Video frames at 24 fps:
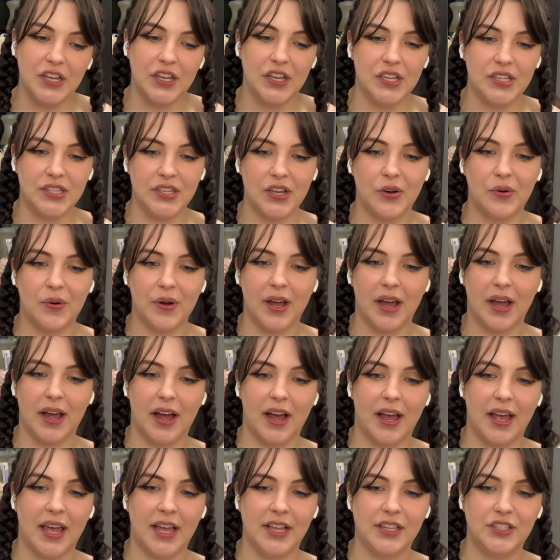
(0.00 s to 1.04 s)
So
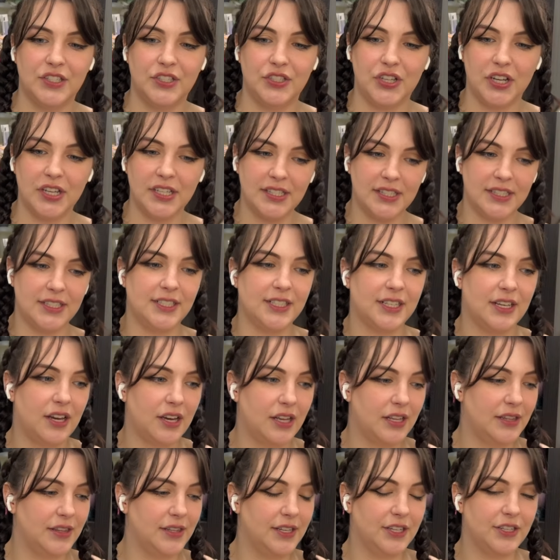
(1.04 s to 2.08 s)
it's just
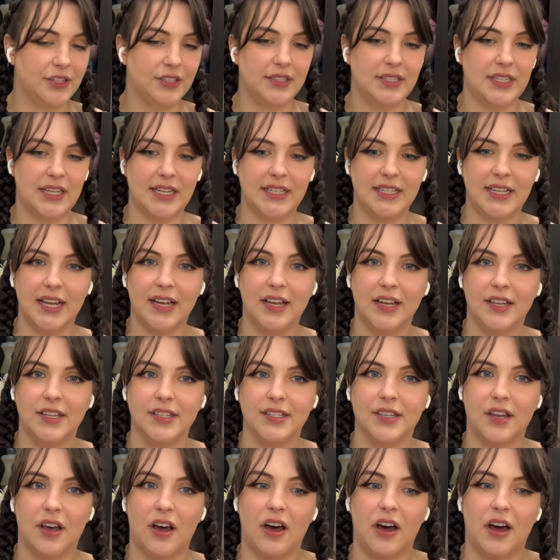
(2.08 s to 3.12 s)
little
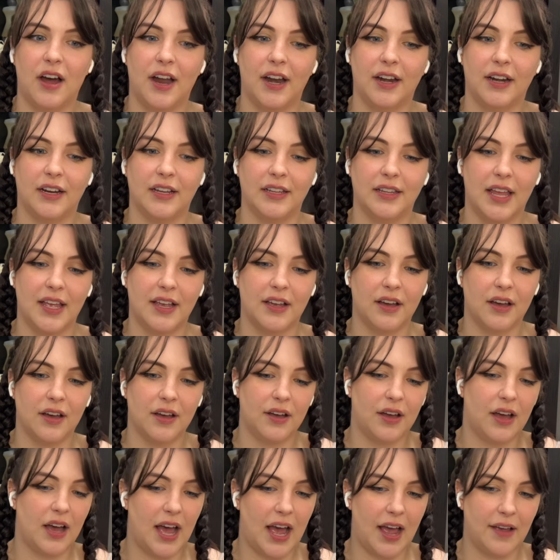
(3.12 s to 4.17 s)
details on, like,
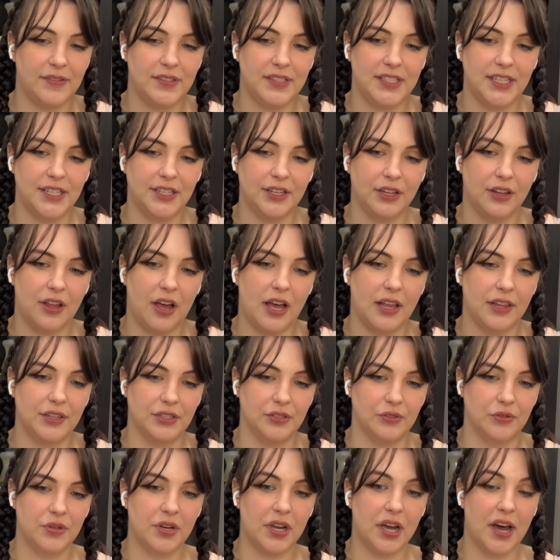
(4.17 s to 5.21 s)
I've seen a lot
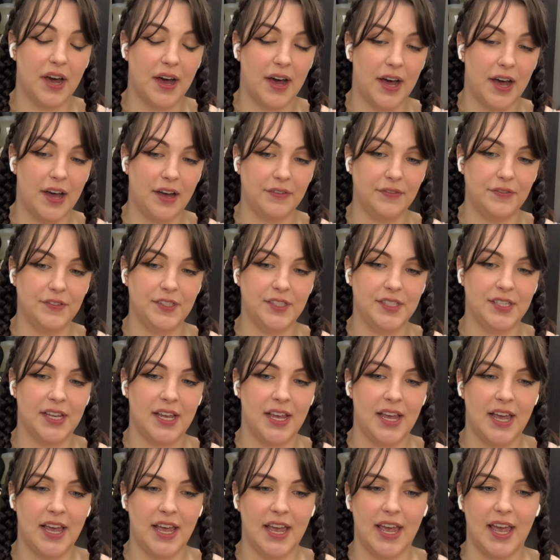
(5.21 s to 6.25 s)
little cuffs
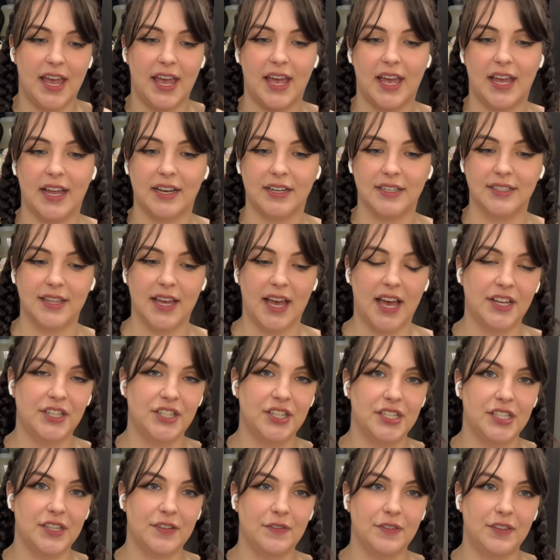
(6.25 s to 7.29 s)
and the
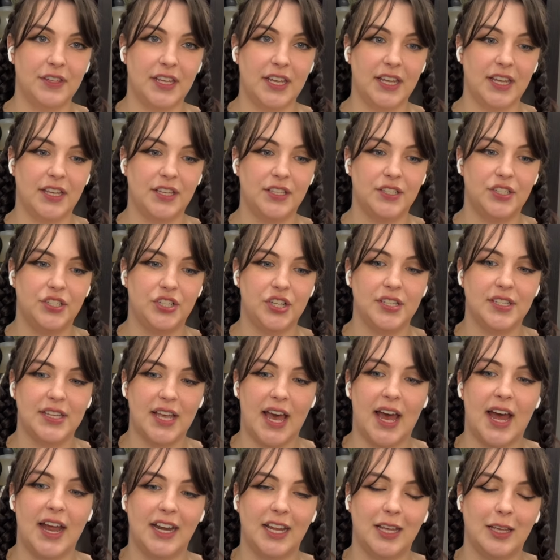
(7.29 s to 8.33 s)
edges of things, just
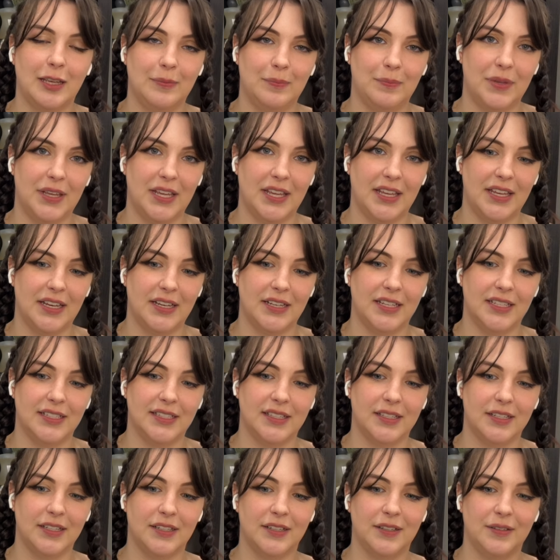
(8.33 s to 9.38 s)
adding
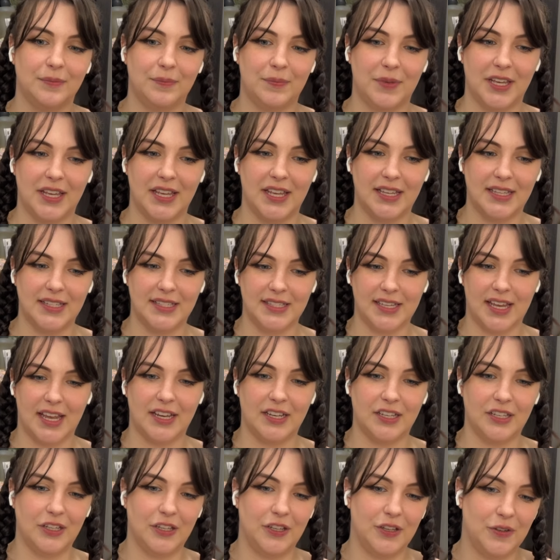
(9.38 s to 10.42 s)
beads
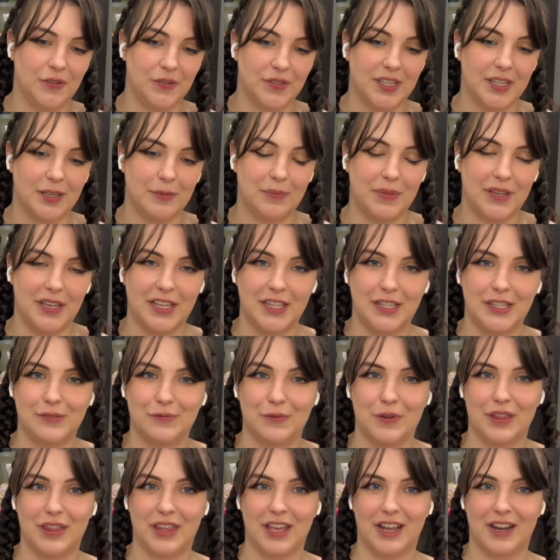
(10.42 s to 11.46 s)
and using beads
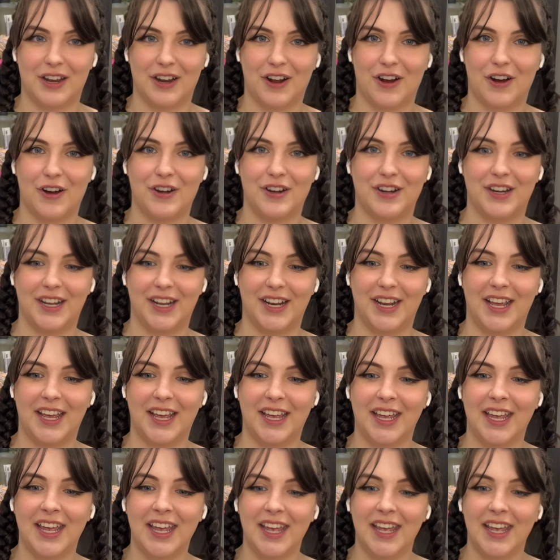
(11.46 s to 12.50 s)
within our
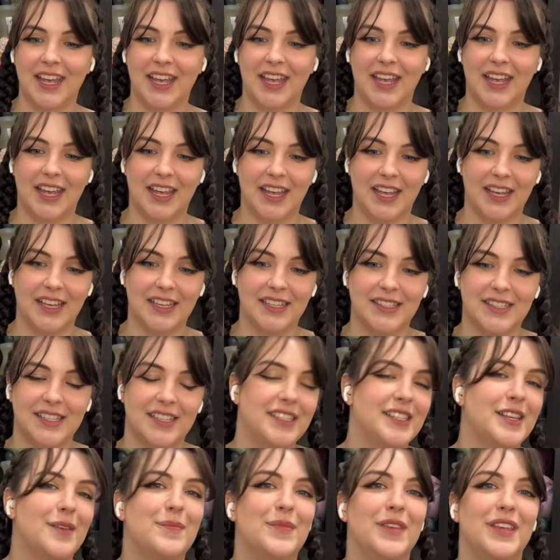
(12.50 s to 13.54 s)
knitting is
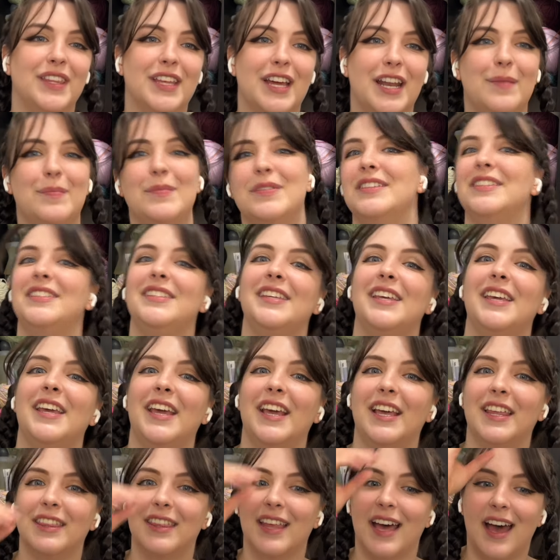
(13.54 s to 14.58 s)
something that I've been
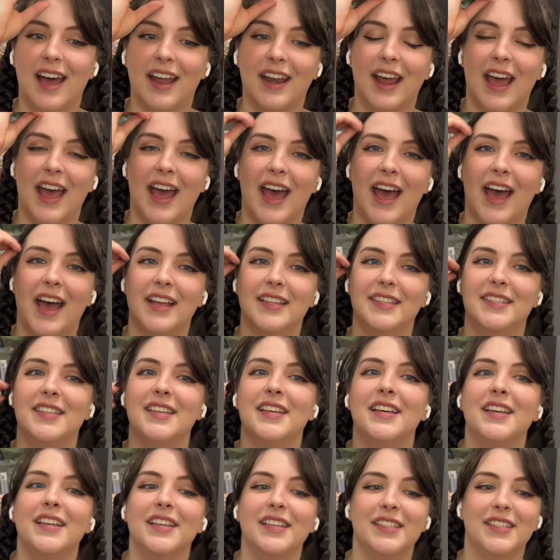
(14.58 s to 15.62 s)
seeing that adds
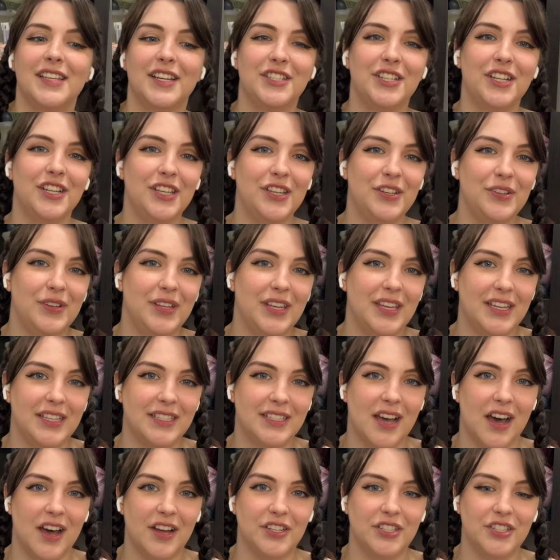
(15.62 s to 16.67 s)
such a unique
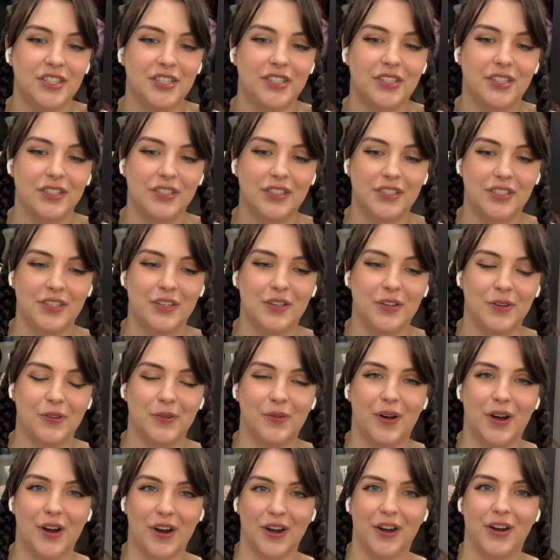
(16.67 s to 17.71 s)
touch to
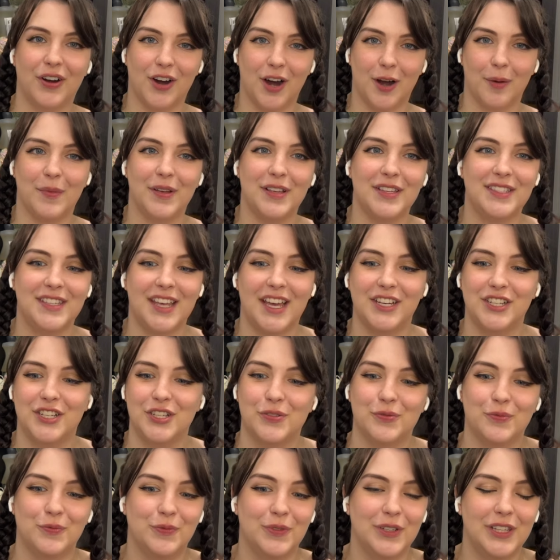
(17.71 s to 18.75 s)
our garments and
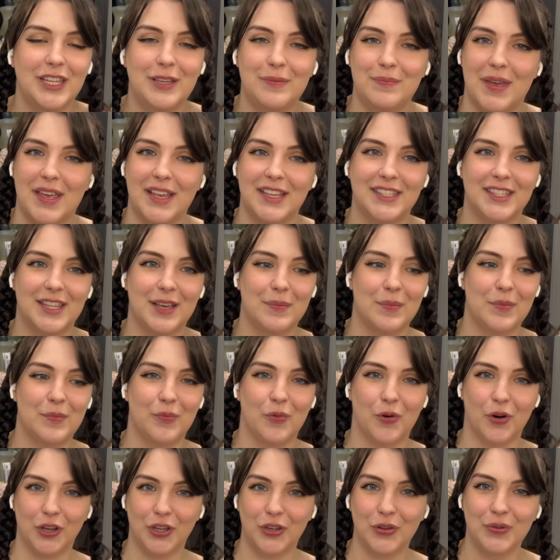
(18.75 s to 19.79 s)
just really makes them
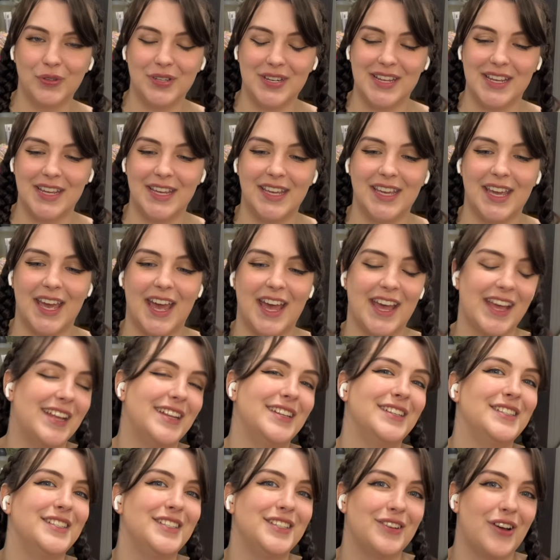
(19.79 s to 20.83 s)
more unique
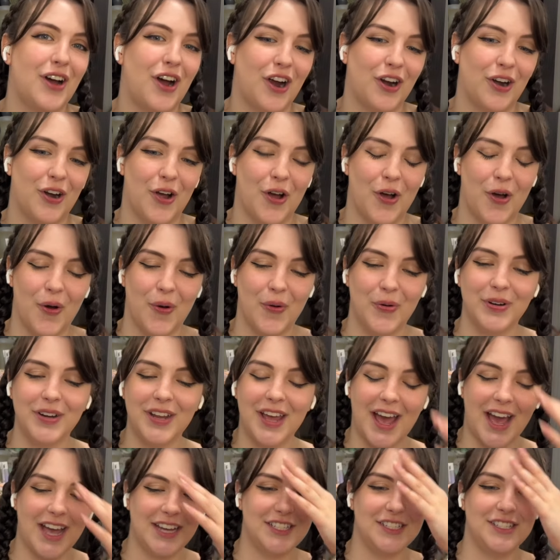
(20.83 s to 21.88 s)
and our own.
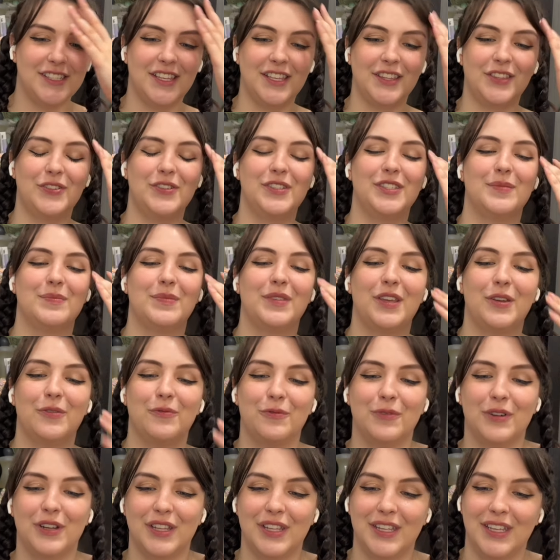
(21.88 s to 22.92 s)
I just think there's something
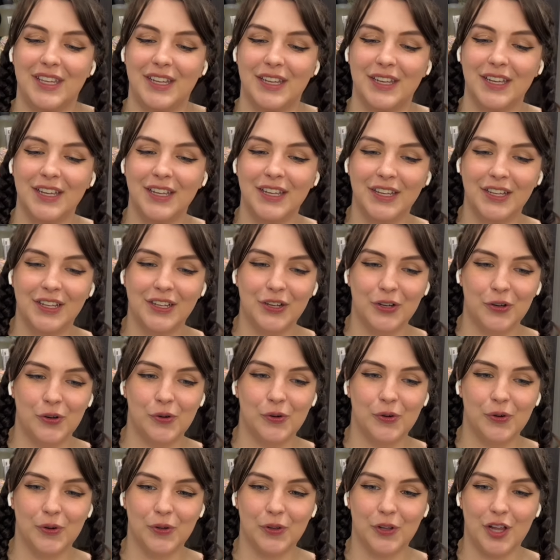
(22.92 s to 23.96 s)
really
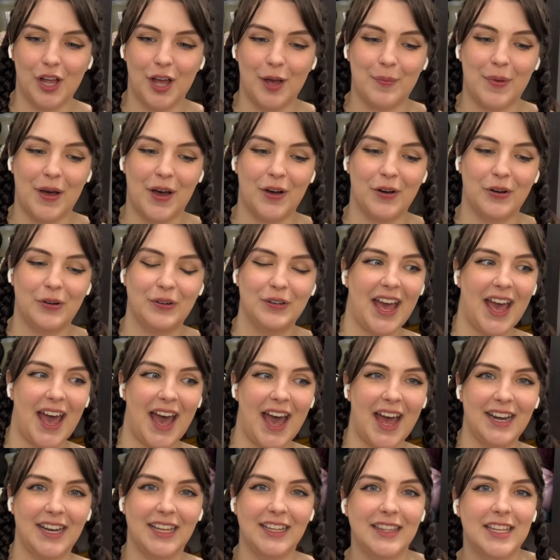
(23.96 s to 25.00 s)
cool about
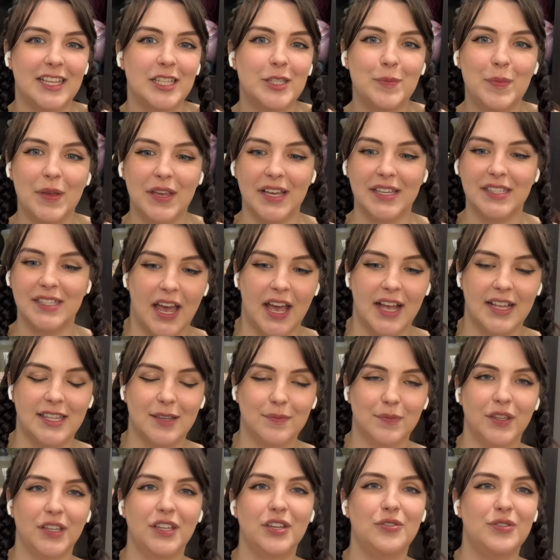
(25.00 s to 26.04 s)
adding this because it's
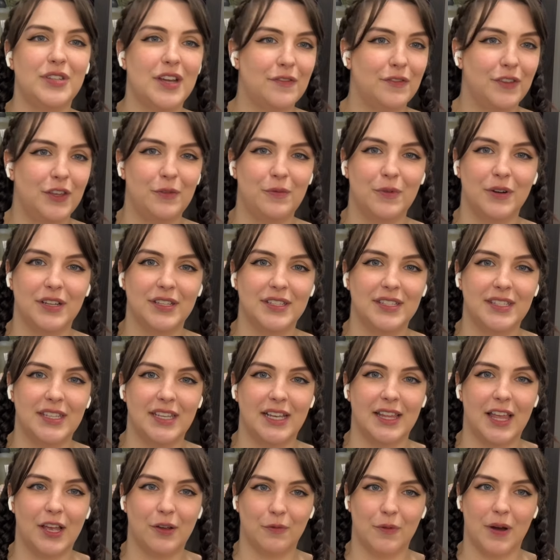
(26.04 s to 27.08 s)
something you definitely wouldn't
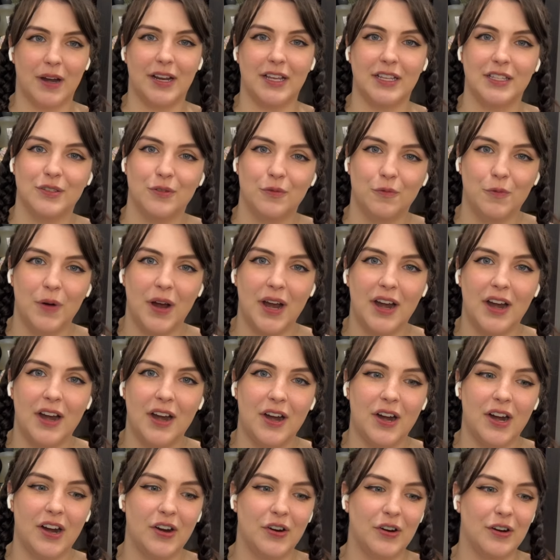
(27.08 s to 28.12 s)
see like ready to
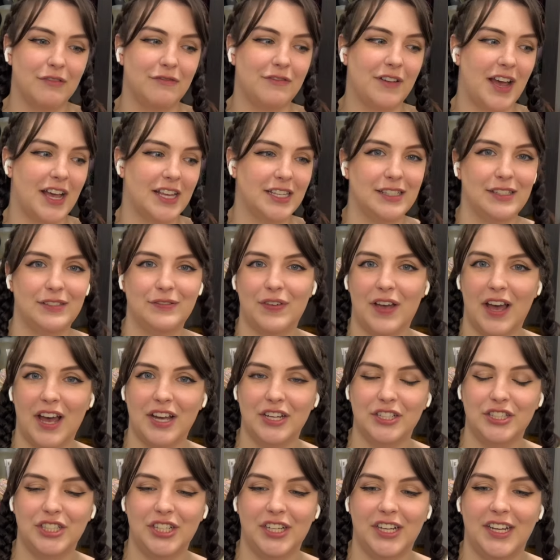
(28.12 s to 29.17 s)
wear or fast
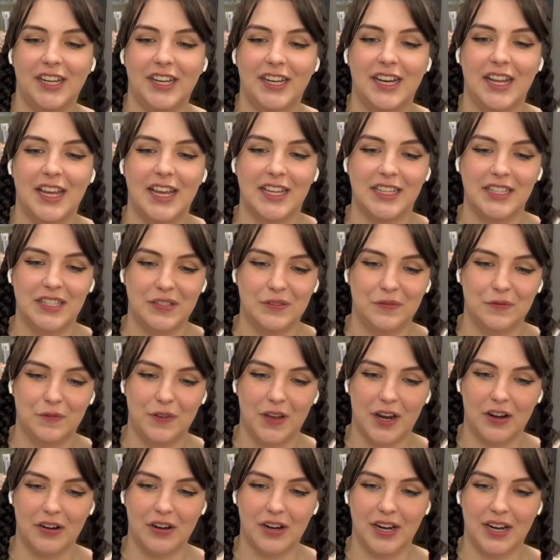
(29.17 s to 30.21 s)
fashion. It's
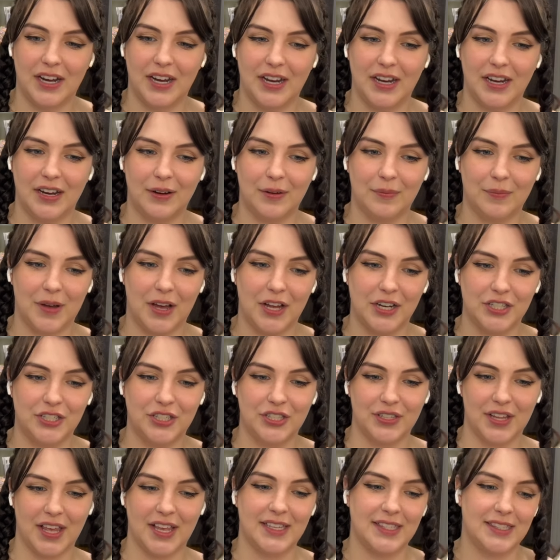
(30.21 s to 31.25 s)
very
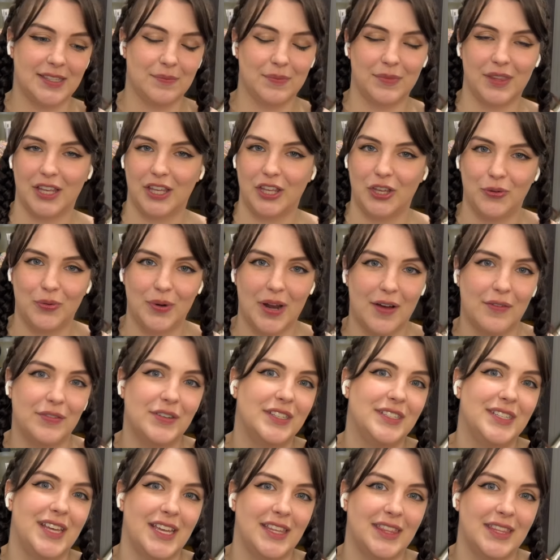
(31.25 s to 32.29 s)
much like something you would have
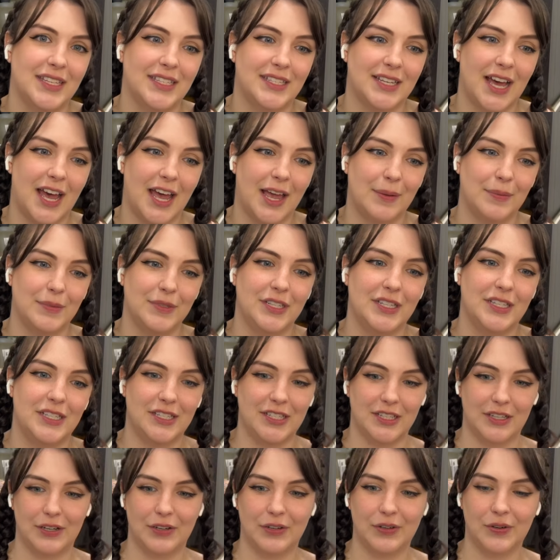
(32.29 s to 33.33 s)
to take the time to
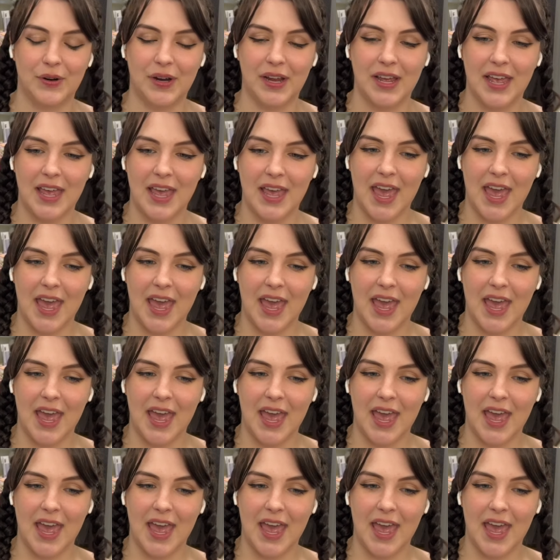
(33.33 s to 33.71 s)
do.